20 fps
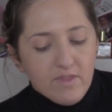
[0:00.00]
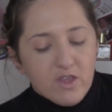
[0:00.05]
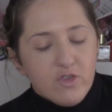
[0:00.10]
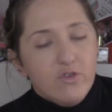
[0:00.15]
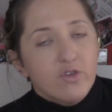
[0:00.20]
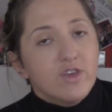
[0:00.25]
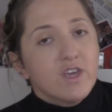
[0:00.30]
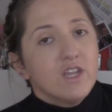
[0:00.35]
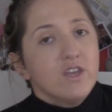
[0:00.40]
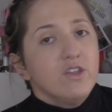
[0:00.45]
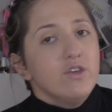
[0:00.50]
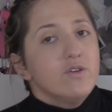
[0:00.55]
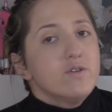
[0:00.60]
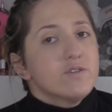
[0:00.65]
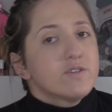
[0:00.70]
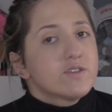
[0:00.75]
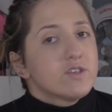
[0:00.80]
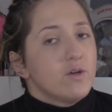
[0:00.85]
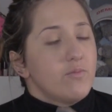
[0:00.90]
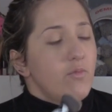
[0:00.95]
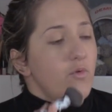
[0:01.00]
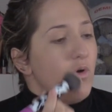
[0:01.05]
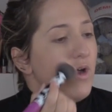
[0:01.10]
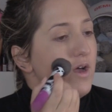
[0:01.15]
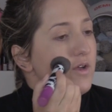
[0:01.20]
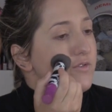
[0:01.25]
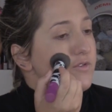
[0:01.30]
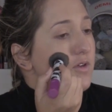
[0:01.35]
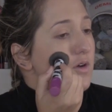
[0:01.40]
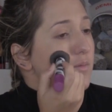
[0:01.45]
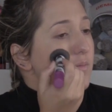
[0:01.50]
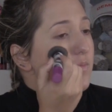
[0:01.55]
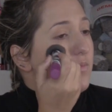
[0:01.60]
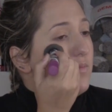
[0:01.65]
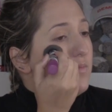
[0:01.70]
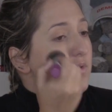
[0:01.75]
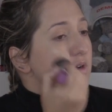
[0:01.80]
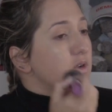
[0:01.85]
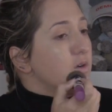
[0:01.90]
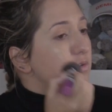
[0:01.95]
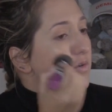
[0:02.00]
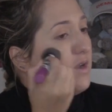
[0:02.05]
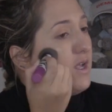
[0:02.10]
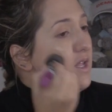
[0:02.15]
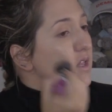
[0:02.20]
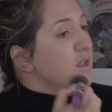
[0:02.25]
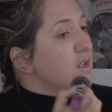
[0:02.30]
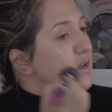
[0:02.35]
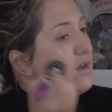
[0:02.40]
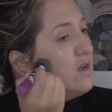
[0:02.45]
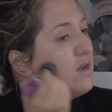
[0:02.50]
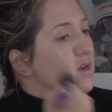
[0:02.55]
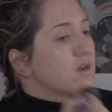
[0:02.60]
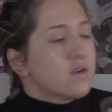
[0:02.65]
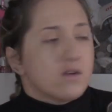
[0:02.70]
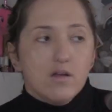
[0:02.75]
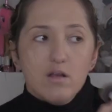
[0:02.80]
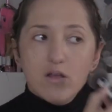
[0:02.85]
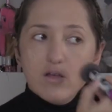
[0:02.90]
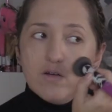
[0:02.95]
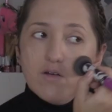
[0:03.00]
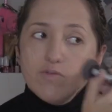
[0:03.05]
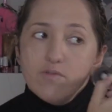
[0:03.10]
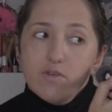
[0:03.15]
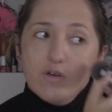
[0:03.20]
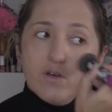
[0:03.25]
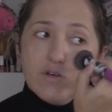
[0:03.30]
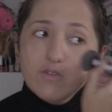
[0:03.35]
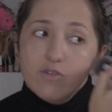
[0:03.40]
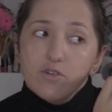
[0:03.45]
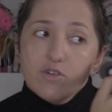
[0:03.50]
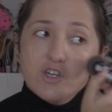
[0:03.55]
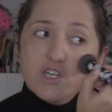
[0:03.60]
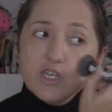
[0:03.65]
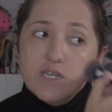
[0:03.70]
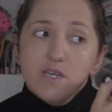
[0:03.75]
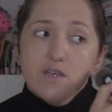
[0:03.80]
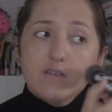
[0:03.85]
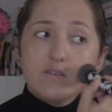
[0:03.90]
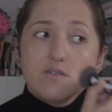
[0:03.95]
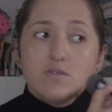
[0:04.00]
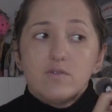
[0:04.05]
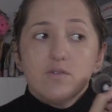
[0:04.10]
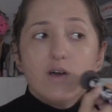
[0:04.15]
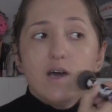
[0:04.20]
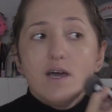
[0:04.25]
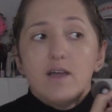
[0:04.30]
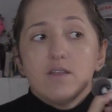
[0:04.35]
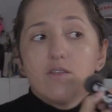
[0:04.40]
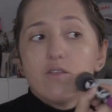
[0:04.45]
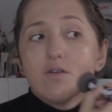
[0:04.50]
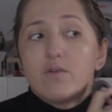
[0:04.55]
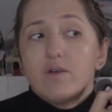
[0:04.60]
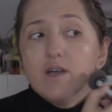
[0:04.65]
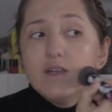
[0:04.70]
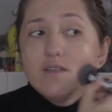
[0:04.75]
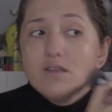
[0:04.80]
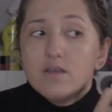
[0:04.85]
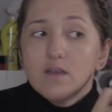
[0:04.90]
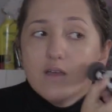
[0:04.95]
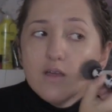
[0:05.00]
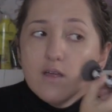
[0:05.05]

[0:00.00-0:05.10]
You can use some green color on your cheeks to hide the red,